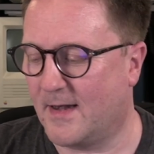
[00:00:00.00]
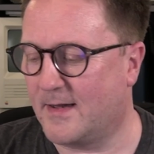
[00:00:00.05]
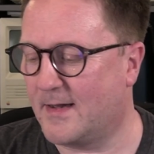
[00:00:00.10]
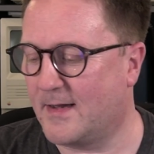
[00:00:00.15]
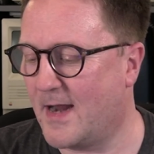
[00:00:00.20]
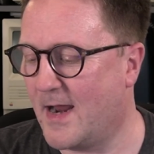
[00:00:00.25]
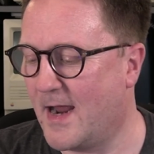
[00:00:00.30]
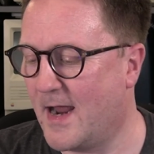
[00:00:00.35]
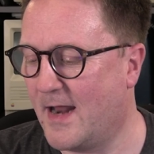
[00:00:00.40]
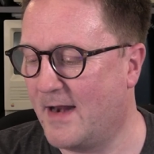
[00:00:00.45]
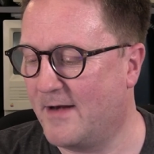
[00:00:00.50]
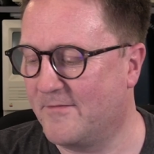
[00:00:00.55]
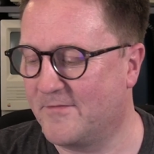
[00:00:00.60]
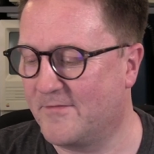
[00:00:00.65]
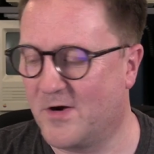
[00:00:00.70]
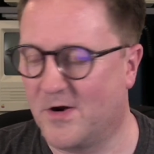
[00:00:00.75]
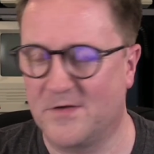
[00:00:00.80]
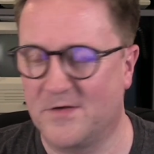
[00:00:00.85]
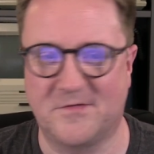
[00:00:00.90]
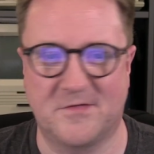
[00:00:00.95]
kind of
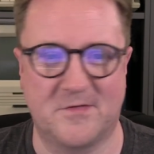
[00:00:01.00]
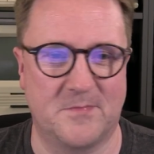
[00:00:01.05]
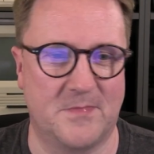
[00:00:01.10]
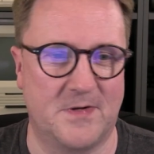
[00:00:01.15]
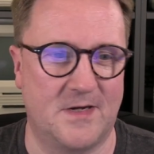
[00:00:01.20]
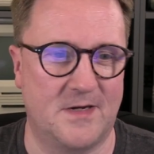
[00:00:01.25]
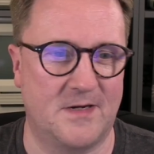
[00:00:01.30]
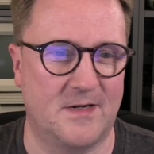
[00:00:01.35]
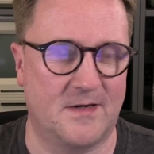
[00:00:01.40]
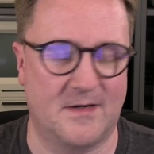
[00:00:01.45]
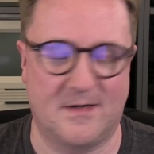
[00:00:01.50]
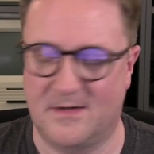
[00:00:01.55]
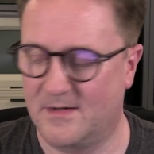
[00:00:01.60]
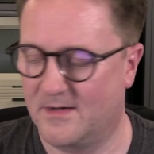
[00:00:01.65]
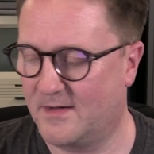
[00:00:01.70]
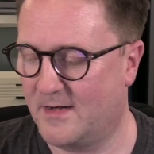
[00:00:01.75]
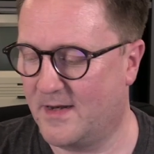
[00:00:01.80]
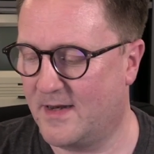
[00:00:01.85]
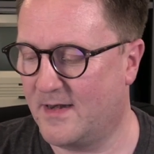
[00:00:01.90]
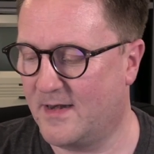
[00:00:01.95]
got to me,
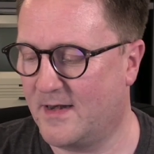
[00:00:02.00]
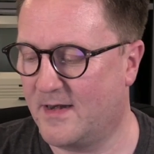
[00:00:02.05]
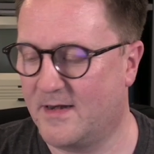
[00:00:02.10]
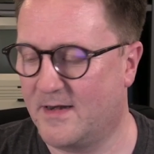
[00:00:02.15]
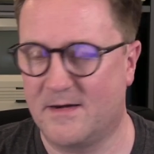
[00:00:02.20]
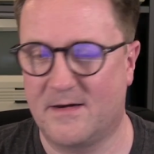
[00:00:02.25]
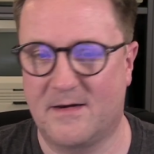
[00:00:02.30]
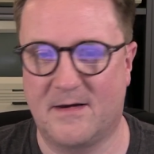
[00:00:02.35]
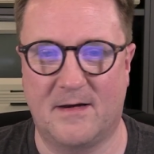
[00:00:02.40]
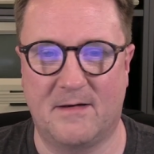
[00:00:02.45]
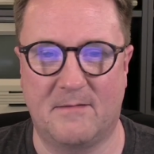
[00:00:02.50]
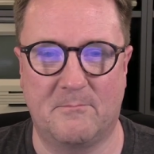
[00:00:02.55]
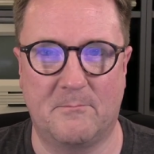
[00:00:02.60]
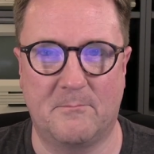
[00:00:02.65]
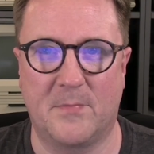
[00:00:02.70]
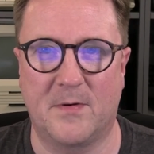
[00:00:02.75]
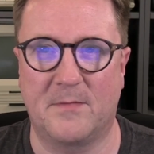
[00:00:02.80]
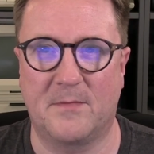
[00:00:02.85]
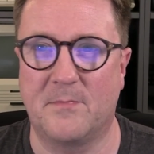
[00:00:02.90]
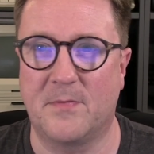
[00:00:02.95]

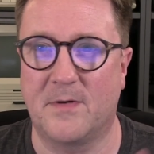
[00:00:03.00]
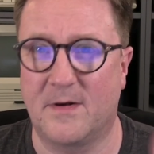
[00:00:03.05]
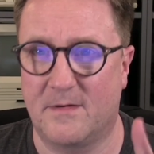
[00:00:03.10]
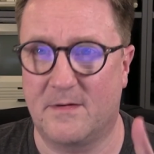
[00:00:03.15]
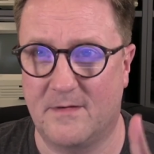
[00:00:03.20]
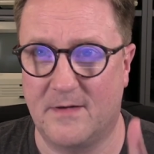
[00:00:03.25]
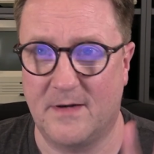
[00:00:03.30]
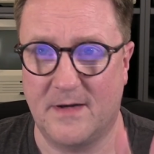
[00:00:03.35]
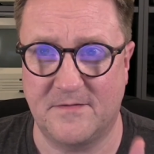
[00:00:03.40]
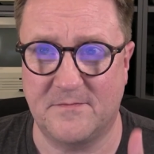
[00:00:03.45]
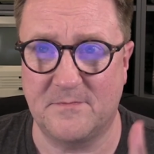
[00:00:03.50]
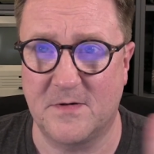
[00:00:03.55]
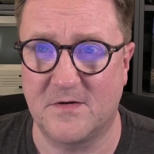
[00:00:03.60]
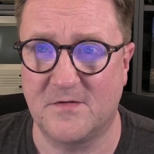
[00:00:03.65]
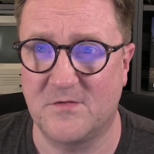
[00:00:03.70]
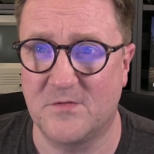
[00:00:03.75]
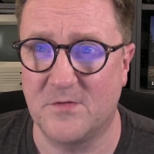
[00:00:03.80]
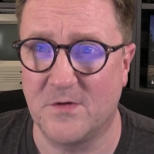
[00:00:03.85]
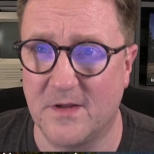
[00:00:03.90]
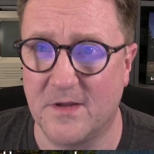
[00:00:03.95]
but let's make
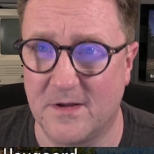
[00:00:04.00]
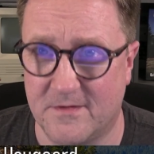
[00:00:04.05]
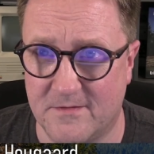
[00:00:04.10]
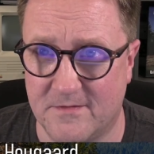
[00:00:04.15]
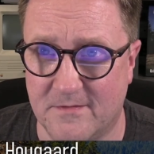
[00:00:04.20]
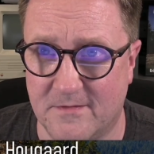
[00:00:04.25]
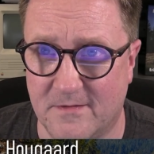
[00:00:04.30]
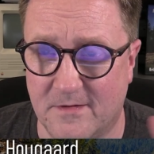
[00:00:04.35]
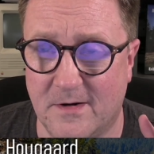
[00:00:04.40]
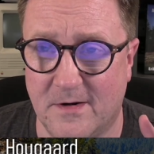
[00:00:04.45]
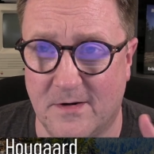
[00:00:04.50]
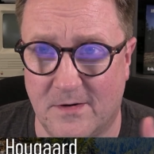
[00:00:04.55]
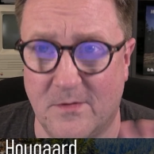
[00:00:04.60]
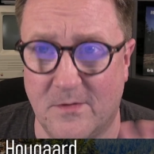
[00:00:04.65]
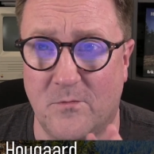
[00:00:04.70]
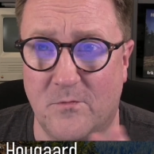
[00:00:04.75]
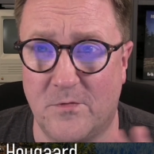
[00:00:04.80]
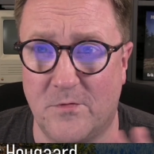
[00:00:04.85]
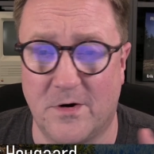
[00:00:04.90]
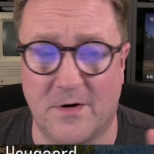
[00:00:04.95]
sure that
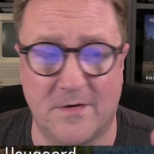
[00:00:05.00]
we're